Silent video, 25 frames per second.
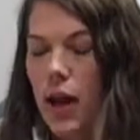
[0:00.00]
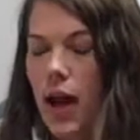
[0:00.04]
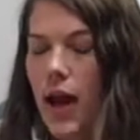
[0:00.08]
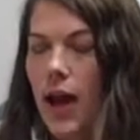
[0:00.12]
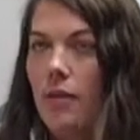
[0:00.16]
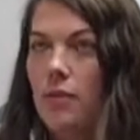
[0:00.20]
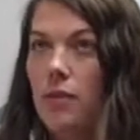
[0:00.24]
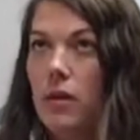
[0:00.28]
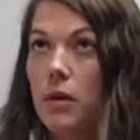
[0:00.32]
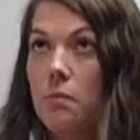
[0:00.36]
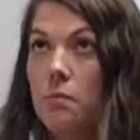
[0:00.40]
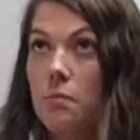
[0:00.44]

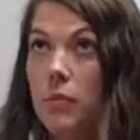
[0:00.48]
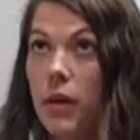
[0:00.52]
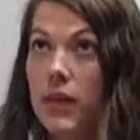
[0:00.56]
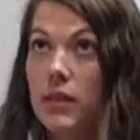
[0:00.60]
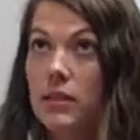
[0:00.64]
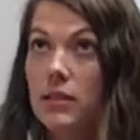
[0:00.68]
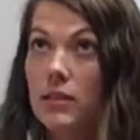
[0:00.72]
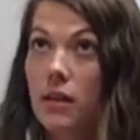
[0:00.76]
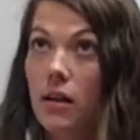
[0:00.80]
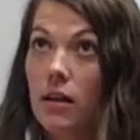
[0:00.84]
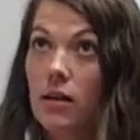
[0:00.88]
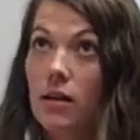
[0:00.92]
and then
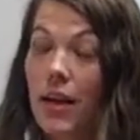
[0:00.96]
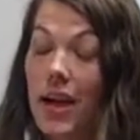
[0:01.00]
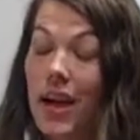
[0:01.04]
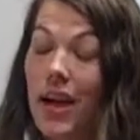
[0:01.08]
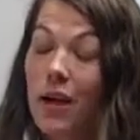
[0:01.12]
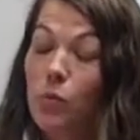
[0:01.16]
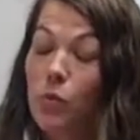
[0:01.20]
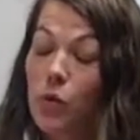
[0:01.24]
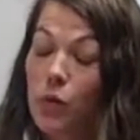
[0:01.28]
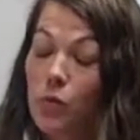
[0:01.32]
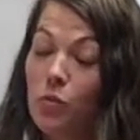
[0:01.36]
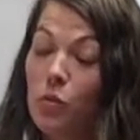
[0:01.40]
based on
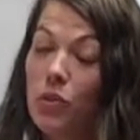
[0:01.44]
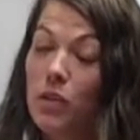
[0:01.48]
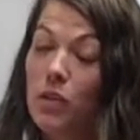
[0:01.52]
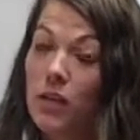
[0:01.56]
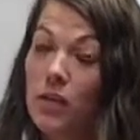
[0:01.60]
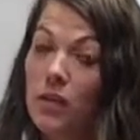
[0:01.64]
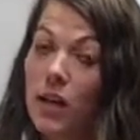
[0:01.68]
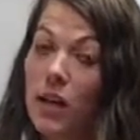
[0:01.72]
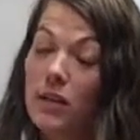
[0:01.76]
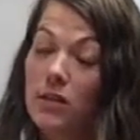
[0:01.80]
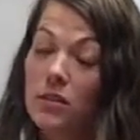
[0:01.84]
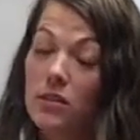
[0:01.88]
that, we'd really
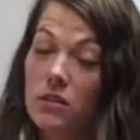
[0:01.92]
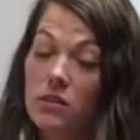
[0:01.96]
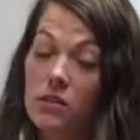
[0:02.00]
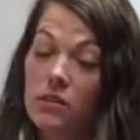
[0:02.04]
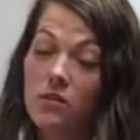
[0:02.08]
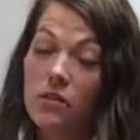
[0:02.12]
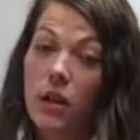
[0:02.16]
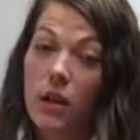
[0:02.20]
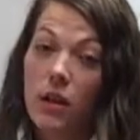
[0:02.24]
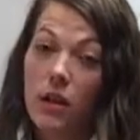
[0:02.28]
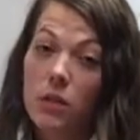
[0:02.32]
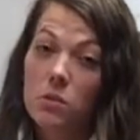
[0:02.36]
like to
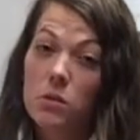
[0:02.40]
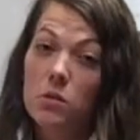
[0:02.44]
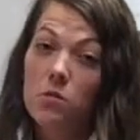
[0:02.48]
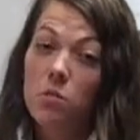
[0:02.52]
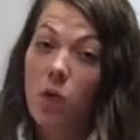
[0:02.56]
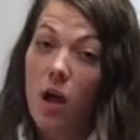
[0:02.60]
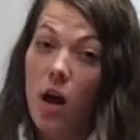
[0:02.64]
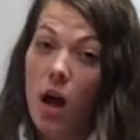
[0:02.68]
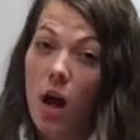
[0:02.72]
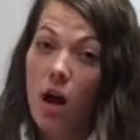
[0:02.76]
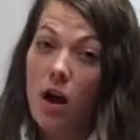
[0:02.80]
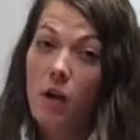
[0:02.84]
develop some
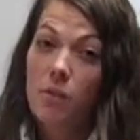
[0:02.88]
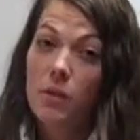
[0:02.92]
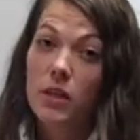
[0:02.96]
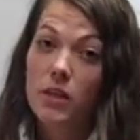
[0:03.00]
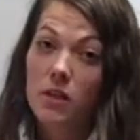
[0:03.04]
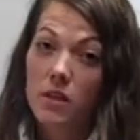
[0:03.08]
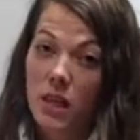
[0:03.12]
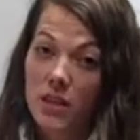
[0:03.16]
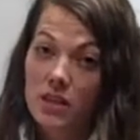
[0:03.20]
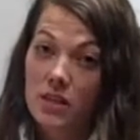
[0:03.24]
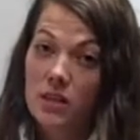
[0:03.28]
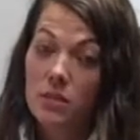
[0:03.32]

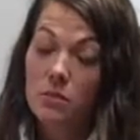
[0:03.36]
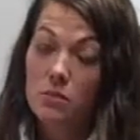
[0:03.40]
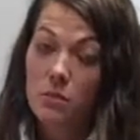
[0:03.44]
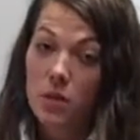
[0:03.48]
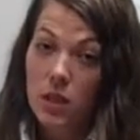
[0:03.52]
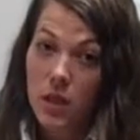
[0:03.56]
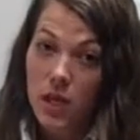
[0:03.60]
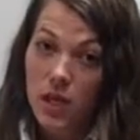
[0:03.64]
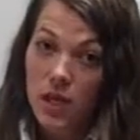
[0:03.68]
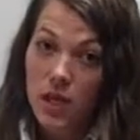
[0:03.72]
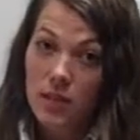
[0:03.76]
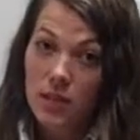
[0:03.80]
common lesson
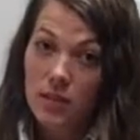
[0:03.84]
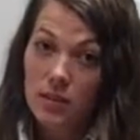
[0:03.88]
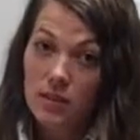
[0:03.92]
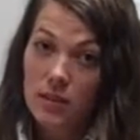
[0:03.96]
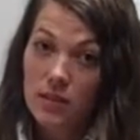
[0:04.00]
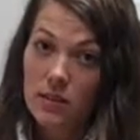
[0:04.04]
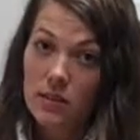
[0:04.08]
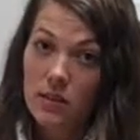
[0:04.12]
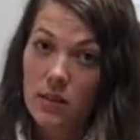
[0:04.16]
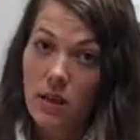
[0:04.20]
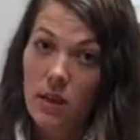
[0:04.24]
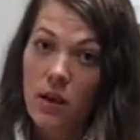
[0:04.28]

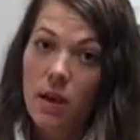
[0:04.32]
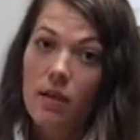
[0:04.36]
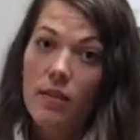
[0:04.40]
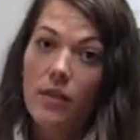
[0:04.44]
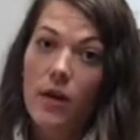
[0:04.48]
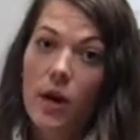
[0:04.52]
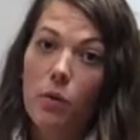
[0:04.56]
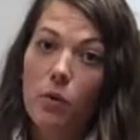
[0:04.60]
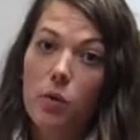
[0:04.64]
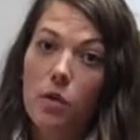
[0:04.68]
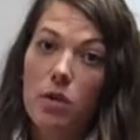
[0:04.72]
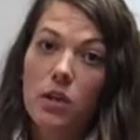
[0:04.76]
plans
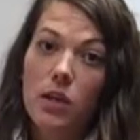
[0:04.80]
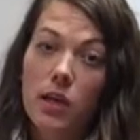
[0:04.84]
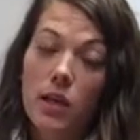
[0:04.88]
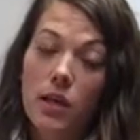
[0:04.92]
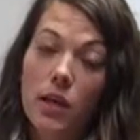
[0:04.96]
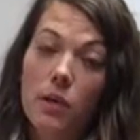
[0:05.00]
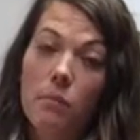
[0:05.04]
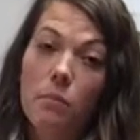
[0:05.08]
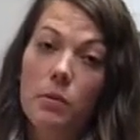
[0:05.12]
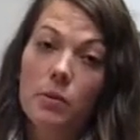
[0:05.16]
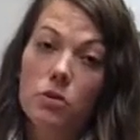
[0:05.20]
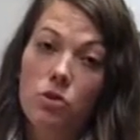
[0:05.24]
that would
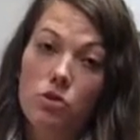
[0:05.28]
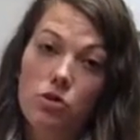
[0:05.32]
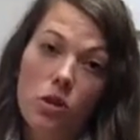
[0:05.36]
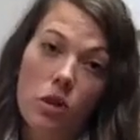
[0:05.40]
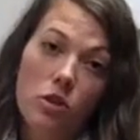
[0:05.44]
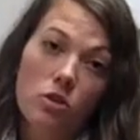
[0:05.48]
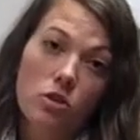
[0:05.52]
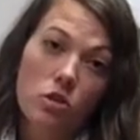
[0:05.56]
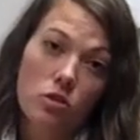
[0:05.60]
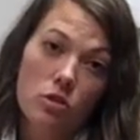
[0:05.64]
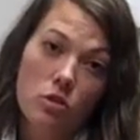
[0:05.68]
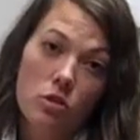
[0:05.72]
keep
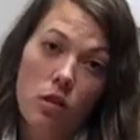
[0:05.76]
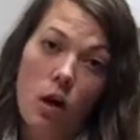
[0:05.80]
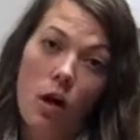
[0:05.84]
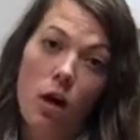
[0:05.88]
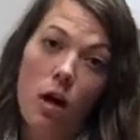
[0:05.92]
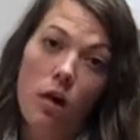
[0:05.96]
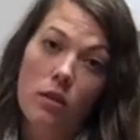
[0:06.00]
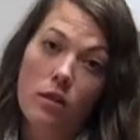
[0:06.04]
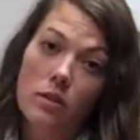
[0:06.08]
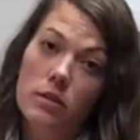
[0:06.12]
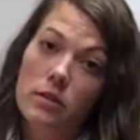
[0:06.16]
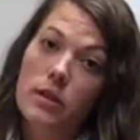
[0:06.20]
instructors
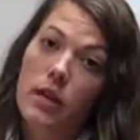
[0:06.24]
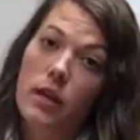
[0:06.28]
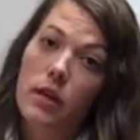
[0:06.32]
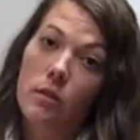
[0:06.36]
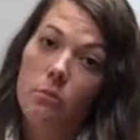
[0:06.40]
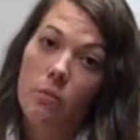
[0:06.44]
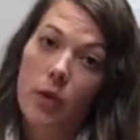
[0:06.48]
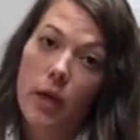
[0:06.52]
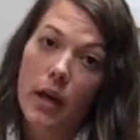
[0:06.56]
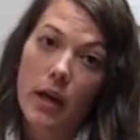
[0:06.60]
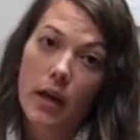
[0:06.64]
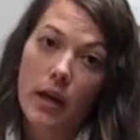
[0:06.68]
on the
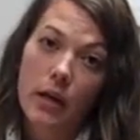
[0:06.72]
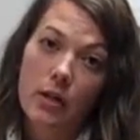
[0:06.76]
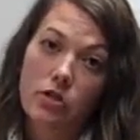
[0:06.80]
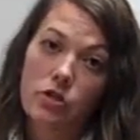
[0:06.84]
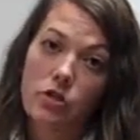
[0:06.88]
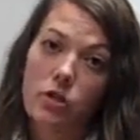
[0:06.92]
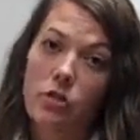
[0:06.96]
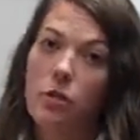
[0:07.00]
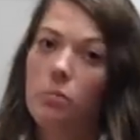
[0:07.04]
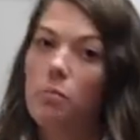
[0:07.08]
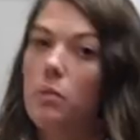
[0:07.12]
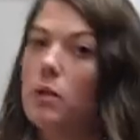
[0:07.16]
same page
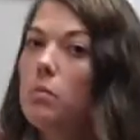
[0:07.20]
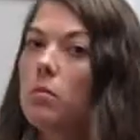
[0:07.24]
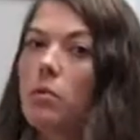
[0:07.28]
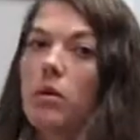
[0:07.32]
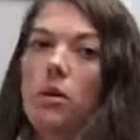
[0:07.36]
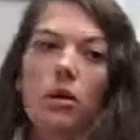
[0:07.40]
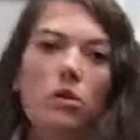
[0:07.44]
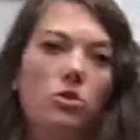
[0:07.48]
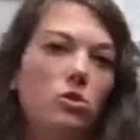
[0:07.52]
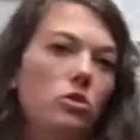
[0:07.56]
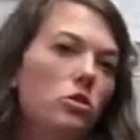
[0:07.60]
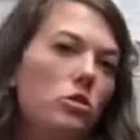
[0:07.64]
so that people
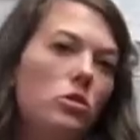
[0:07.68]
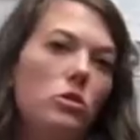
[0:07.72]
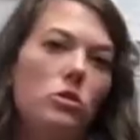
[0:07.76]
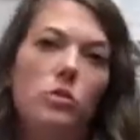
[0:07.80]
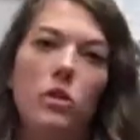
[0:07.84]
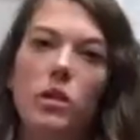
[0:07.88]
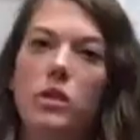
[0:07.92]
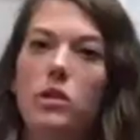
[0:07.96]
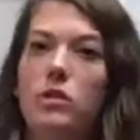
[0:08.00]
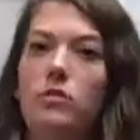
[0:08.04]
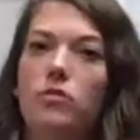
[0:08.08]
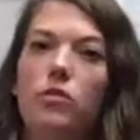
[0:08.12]
aren't just
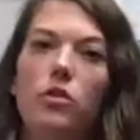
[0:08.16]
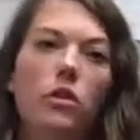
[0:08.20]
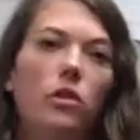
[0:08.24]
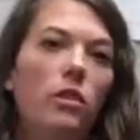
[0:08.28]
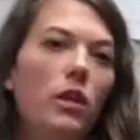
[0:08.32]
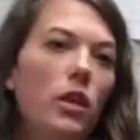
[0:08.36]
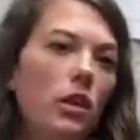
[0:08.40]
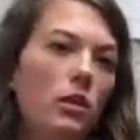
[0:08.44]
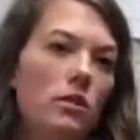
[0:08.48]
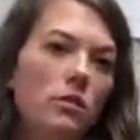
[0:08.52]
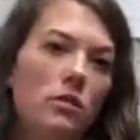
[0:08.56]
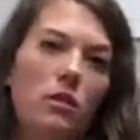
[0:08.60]
doing different
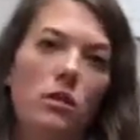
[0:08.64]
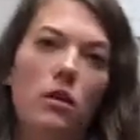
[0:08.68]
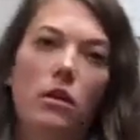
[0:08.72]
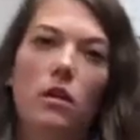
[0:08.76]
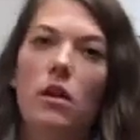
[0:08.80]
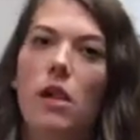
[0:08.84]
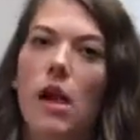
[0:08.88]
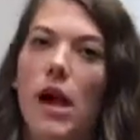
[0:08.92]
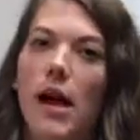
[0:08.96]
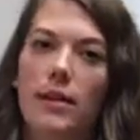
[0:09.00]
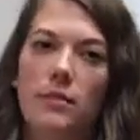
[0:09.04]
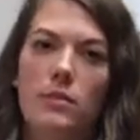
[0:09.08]
things in their
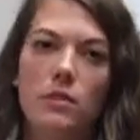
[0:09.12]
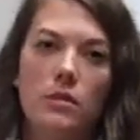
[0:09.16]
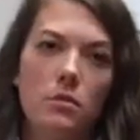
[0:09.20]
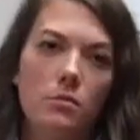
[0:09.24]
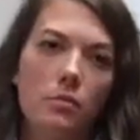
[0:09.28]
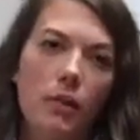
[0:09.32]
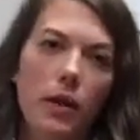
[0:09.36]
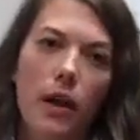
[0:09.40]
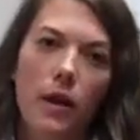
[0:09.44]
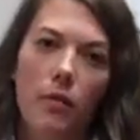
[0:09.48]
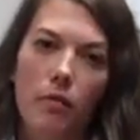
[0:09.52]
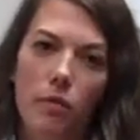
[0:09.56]
classes,
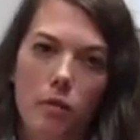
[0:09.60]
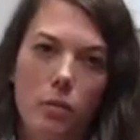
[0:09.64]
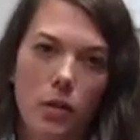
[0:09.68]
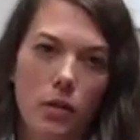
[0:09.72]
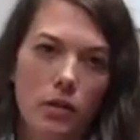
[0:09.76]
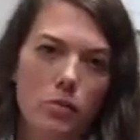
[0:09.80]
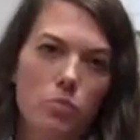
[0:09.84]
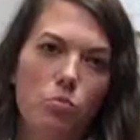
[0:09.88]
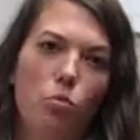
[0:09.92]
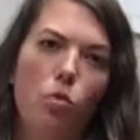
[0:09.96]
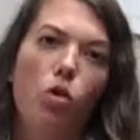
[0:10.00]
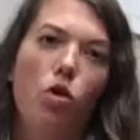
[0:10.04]
but
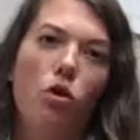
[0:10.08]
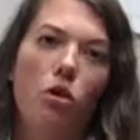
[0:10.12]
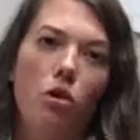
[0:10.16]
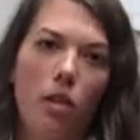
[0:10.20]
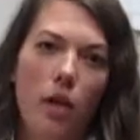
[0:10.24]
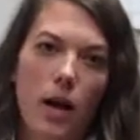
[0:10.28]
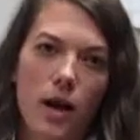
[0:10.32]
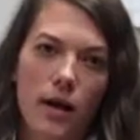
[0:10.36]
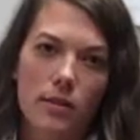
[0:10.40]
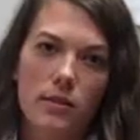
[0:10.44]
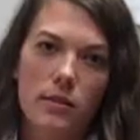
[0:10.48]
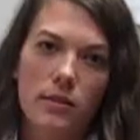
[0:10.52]
everybody's more or
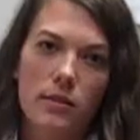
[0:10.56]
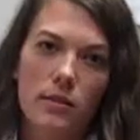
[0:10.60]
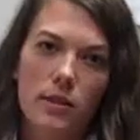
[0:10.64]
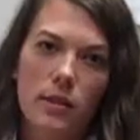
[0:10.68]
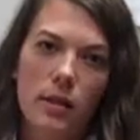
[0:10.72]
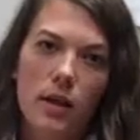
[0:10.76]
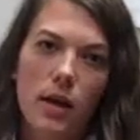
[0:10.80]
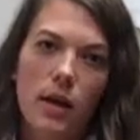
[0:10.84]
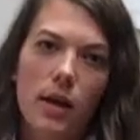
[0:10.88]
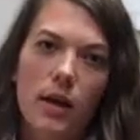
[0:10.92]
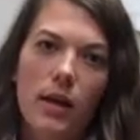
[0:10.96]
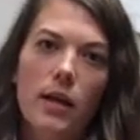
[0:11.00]
less
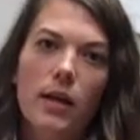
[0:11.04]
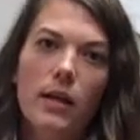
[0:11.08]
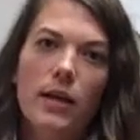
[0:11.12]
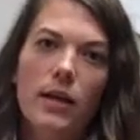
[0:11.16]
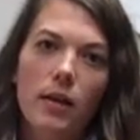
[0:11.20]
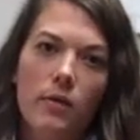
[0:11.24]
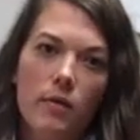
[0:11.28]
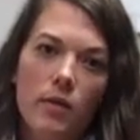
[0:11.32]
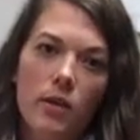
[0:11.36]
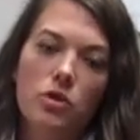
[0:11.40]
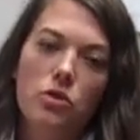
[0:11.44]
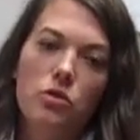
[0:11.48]

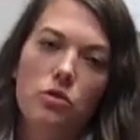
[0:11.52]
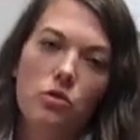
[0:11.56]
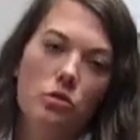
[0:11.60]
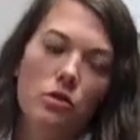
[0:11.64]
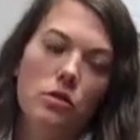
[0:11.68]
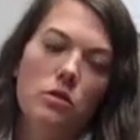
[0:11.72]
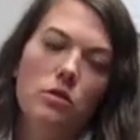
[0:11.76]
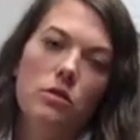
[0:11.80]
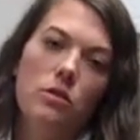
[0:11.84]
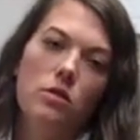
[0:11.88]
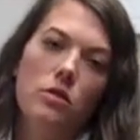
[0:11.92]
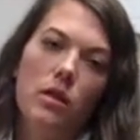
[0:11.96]
giving
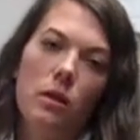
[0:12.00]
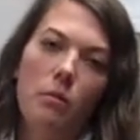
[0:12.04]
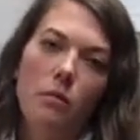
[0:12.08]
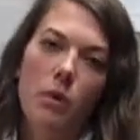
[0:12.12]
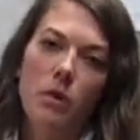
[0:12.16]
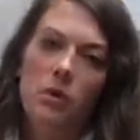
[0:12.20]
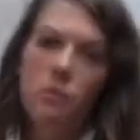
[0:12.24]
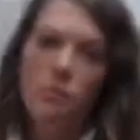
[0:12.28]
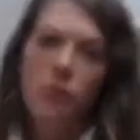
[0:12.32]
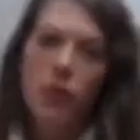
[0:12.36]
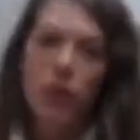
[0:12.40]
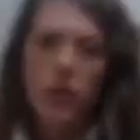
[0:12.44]
students the same
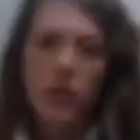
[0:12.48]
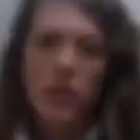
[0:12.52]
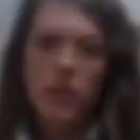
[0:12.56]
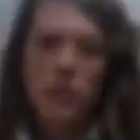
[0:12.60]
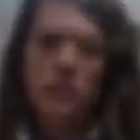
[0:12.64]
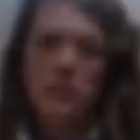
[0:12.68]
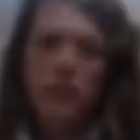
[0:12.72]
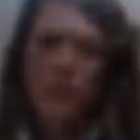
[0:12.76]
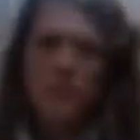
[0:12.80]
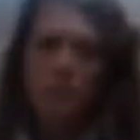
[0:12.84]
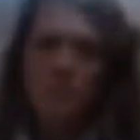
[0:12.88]
experience.